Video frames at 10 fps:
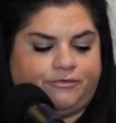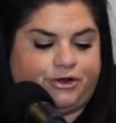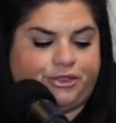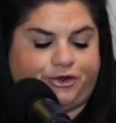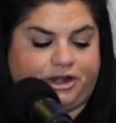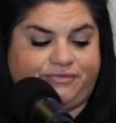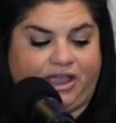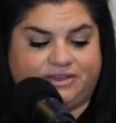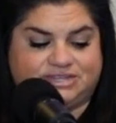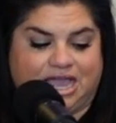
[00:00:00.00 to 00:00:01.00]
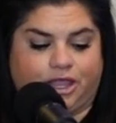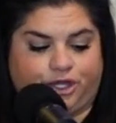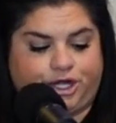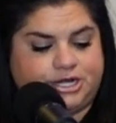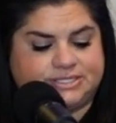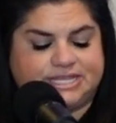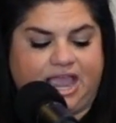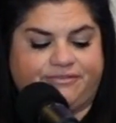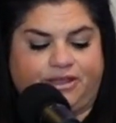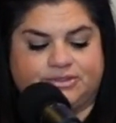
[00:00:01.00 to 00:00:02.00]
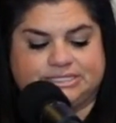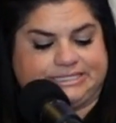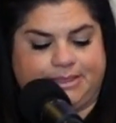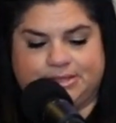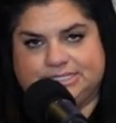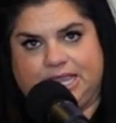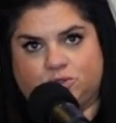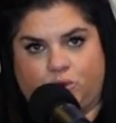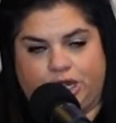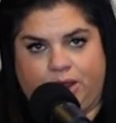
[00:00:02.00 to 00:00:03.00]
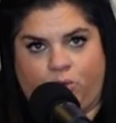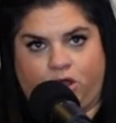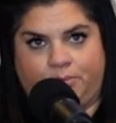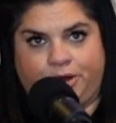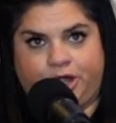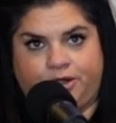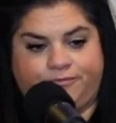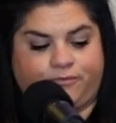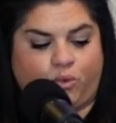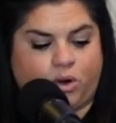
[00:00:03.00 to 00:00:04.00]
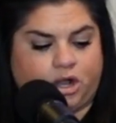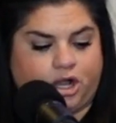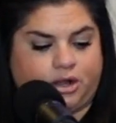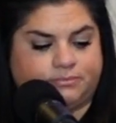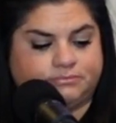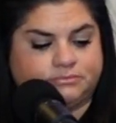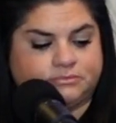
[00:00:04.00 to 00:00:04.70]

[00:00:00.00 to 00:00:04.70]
for $35. I found the same exact one at Walmart for,